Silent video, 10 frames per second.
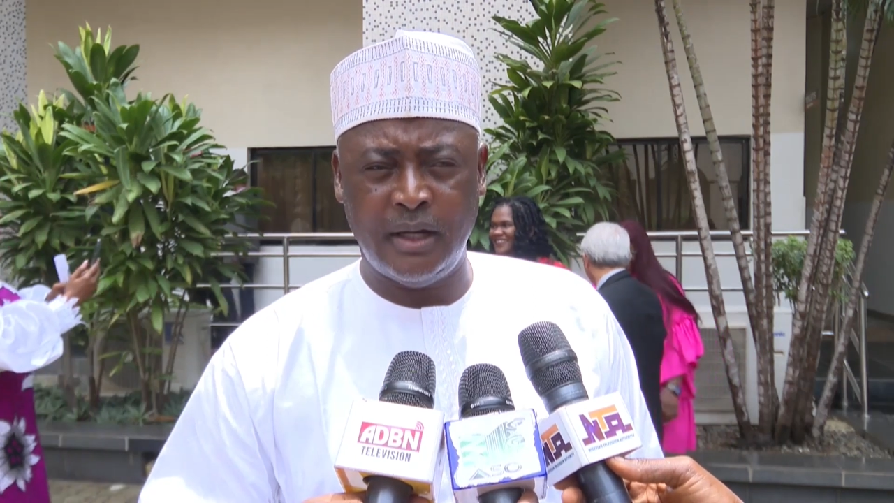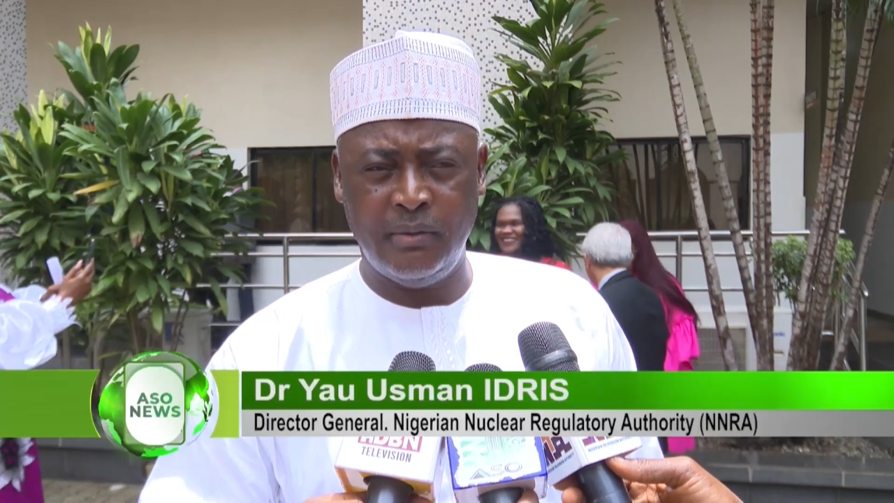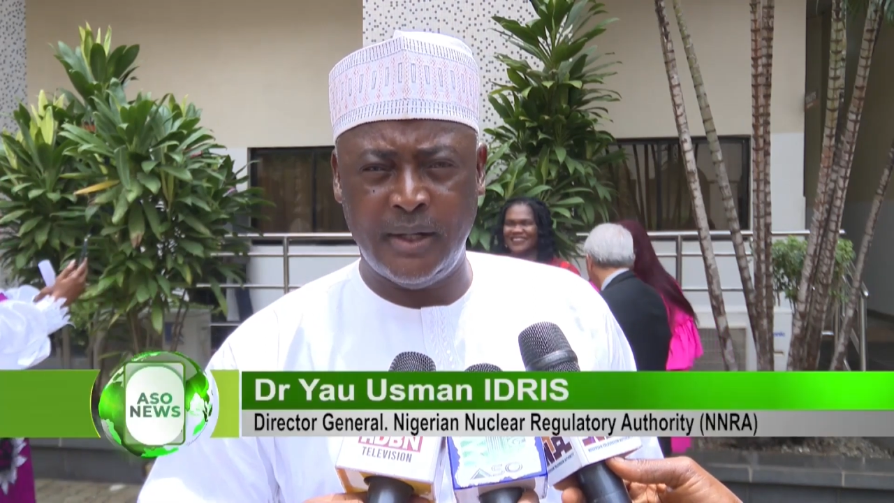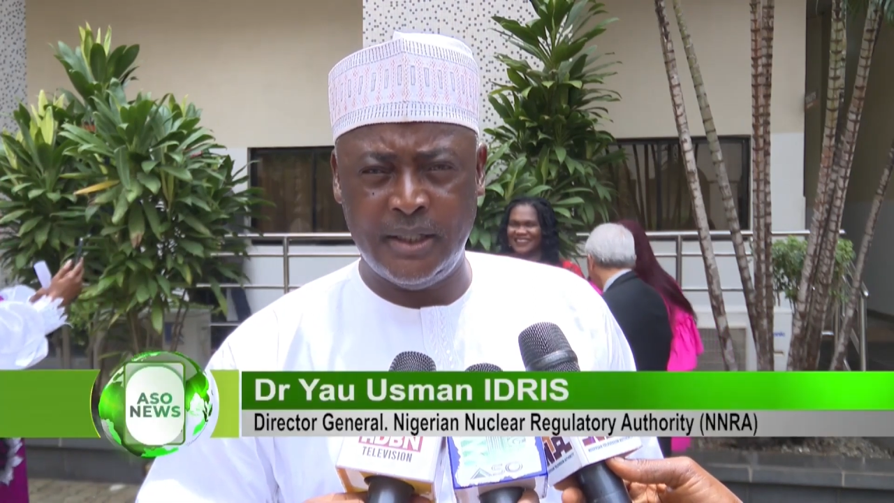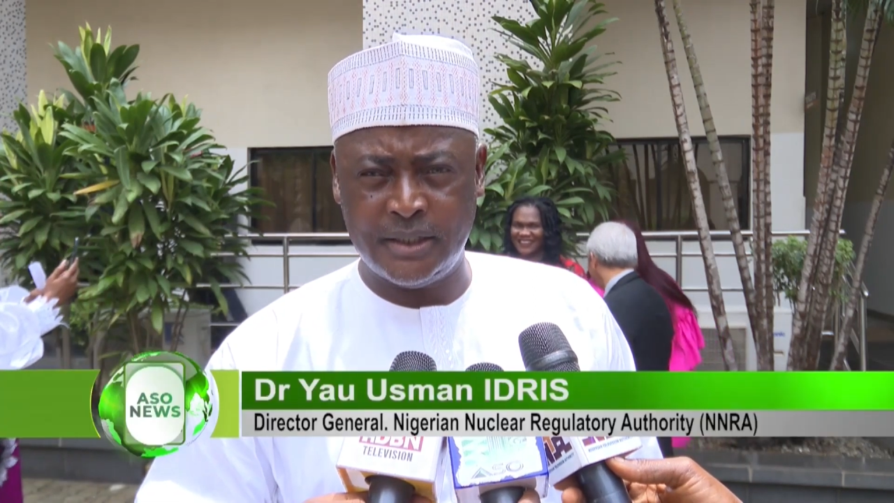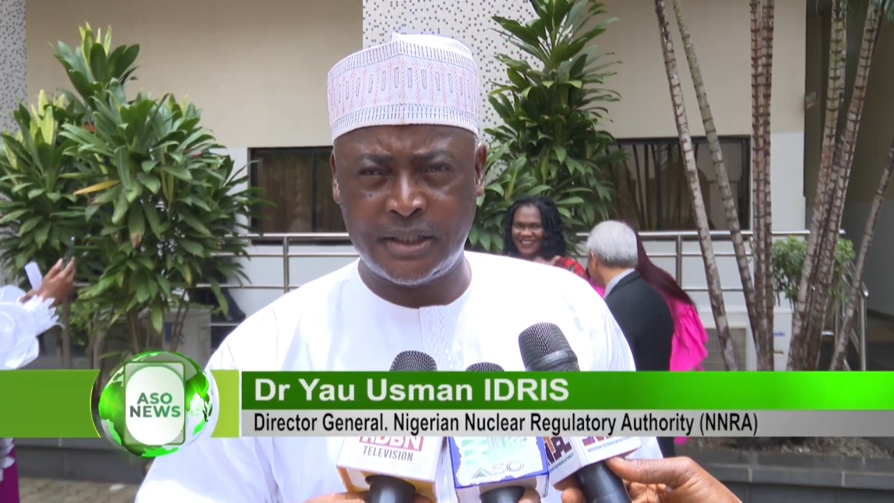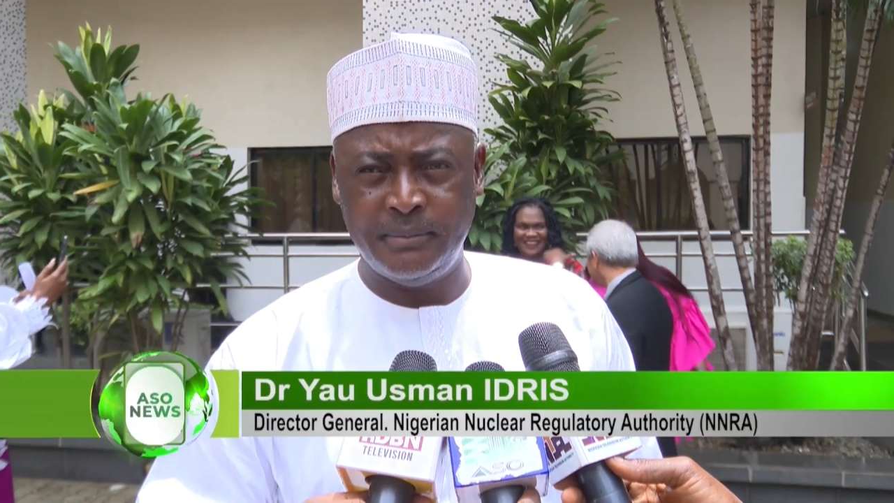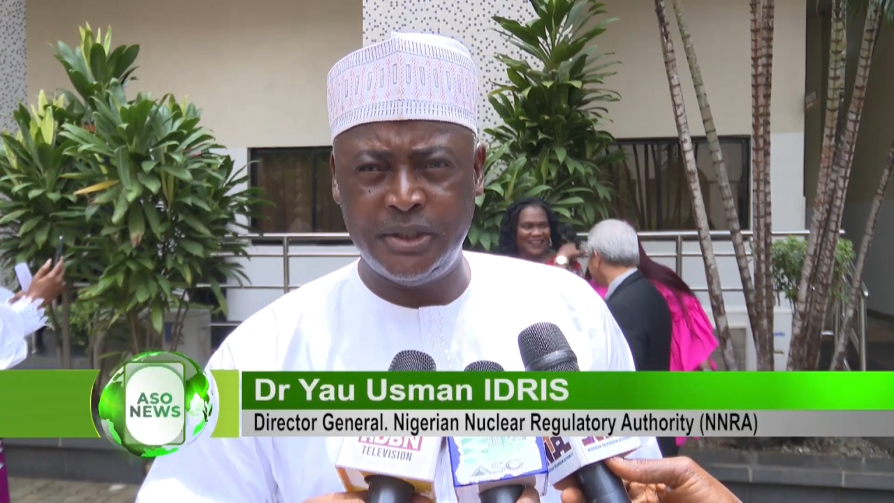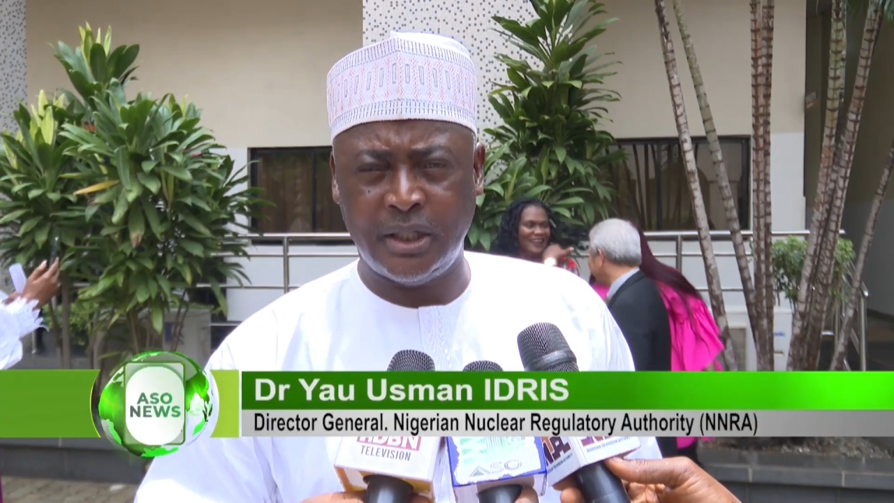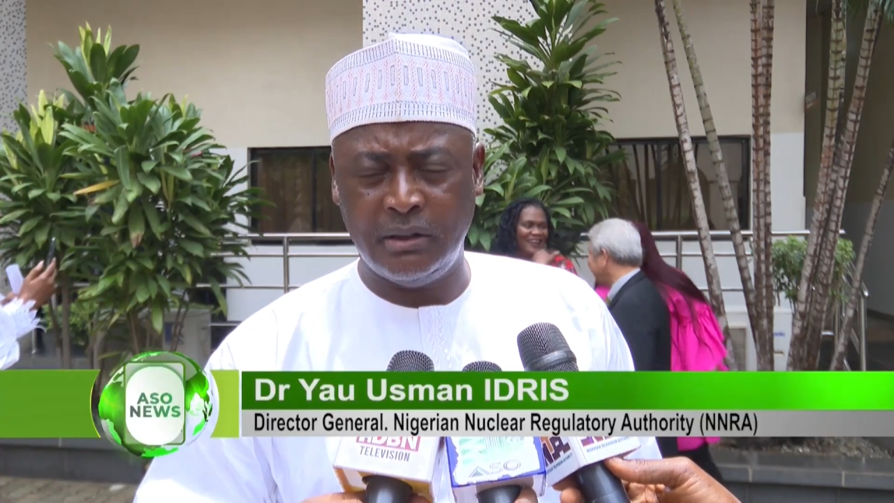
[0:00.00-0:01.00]
We
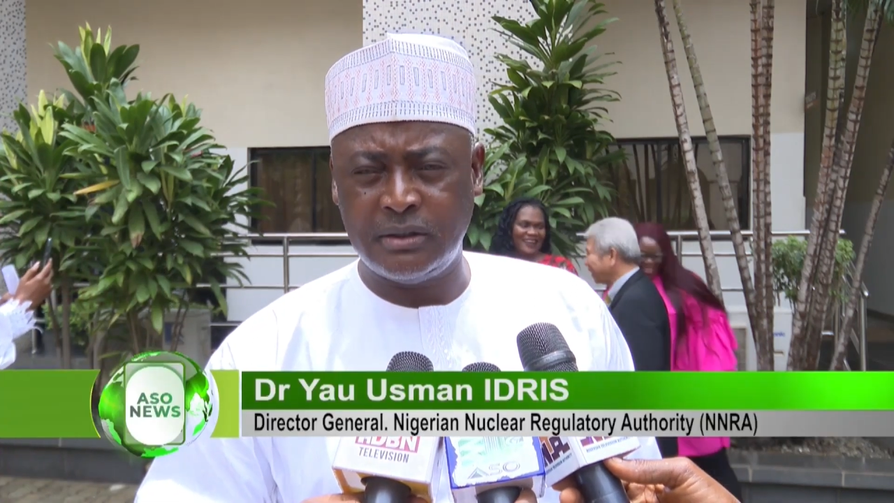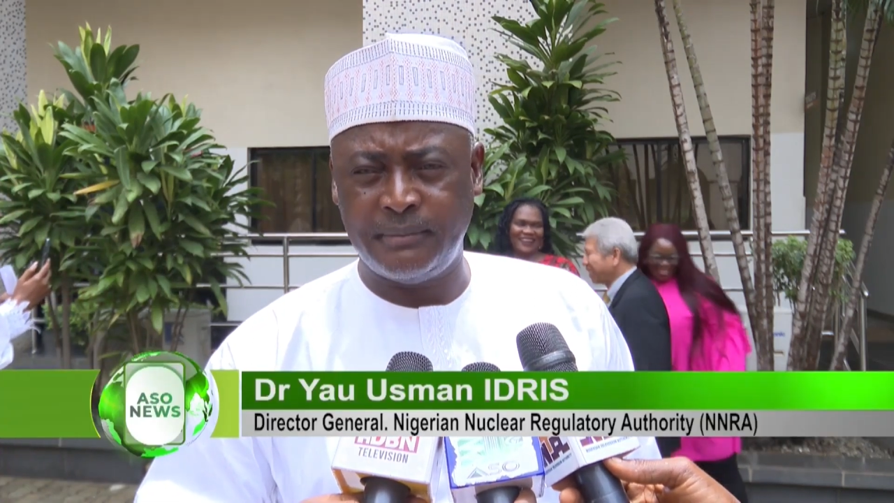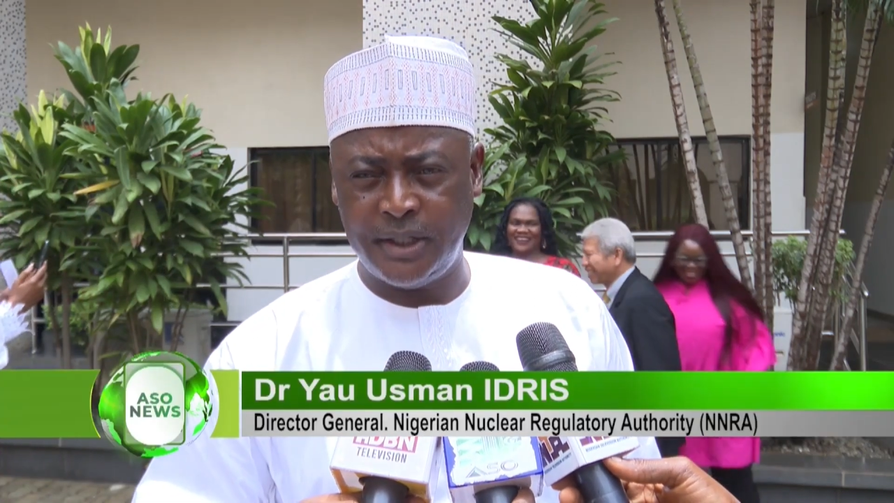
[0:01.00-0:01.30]
established a lot of